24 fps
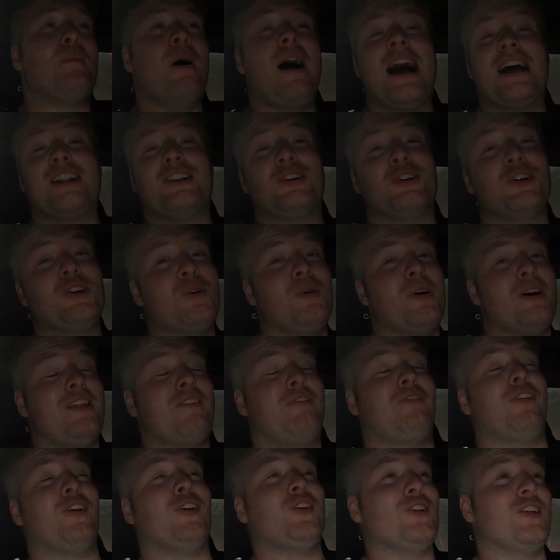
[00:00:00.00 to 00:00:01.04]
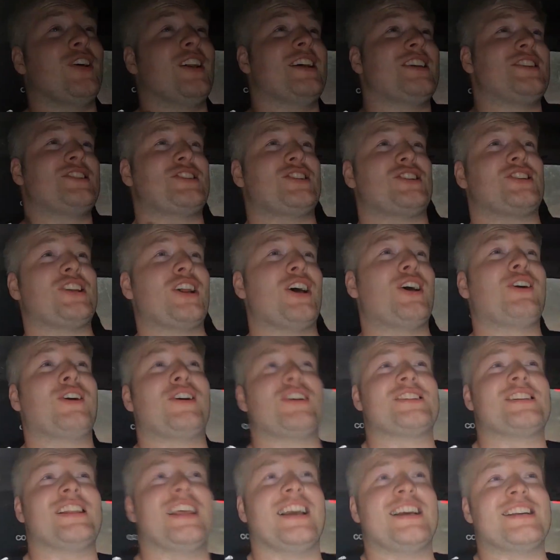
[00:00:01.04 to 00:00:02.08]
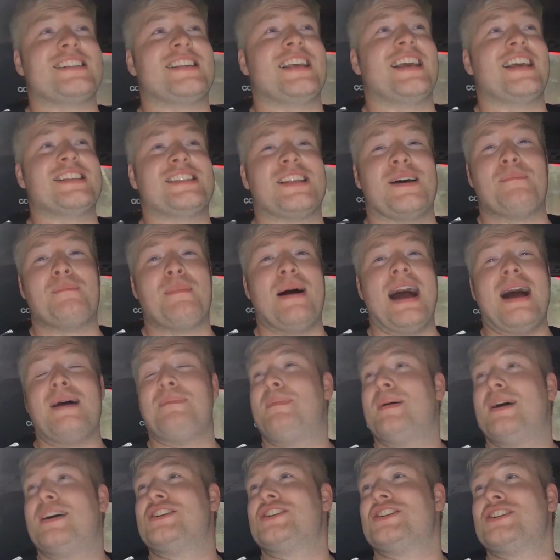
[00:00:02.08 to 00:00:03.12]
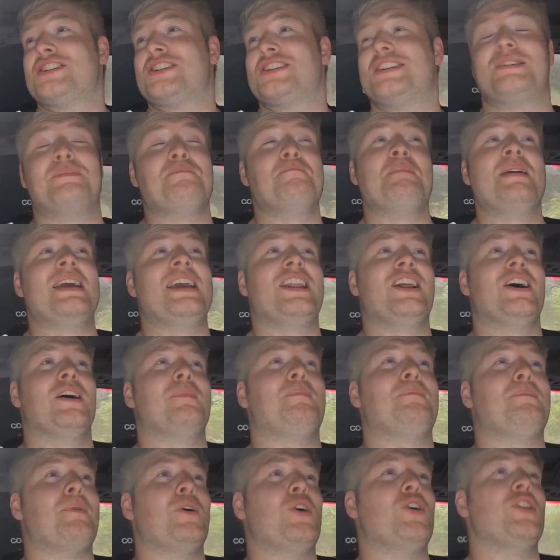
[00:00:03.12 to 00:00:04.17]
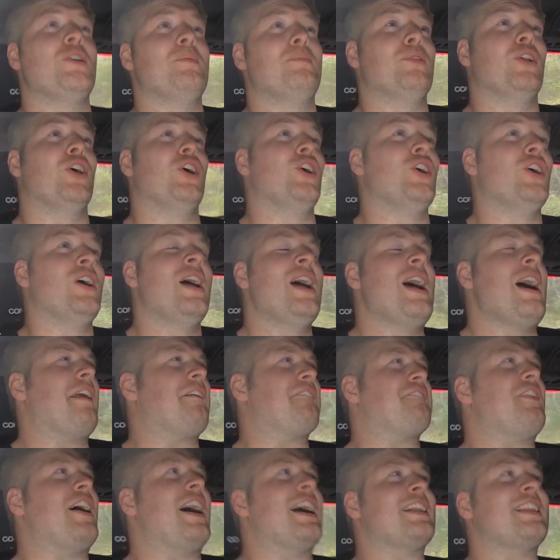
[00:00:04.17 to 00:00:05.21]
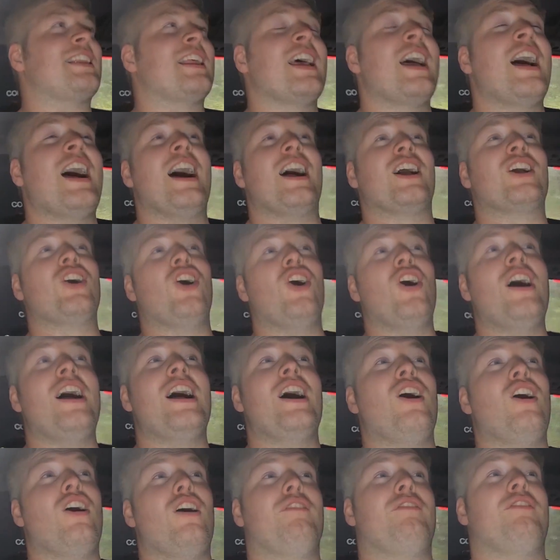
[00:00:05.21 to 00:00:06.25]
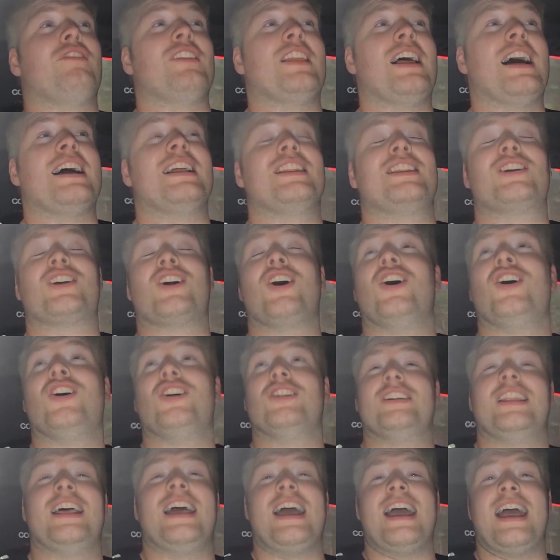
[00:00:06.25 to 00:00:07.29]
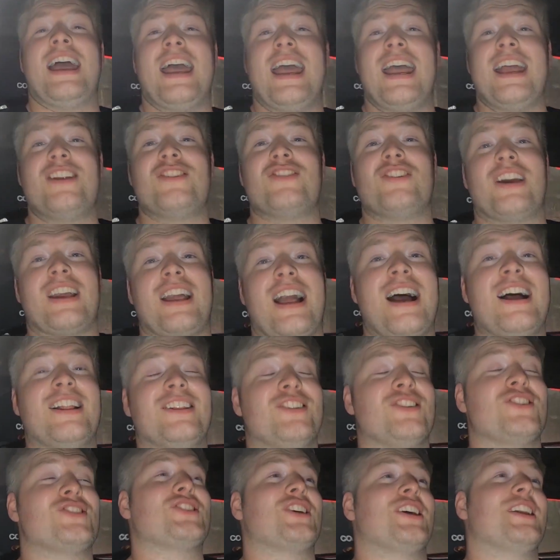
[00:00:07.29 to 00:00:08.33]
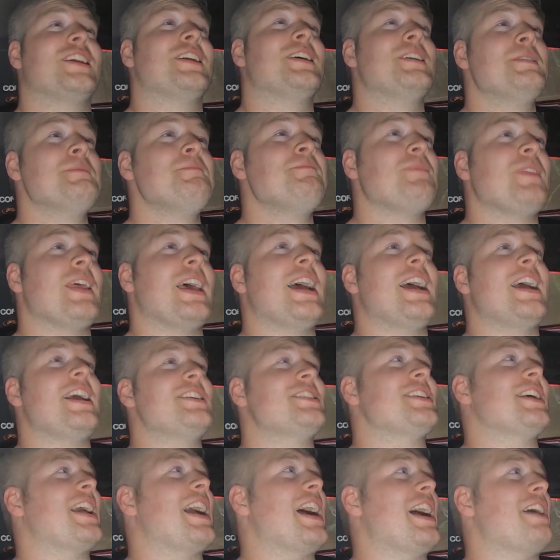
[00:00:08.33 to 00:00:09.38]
but I don't know what the fueling is just now, because like I say, it's a map I just made up with the blue. In fact, I got it off a lad called Henrik Andersson. He's a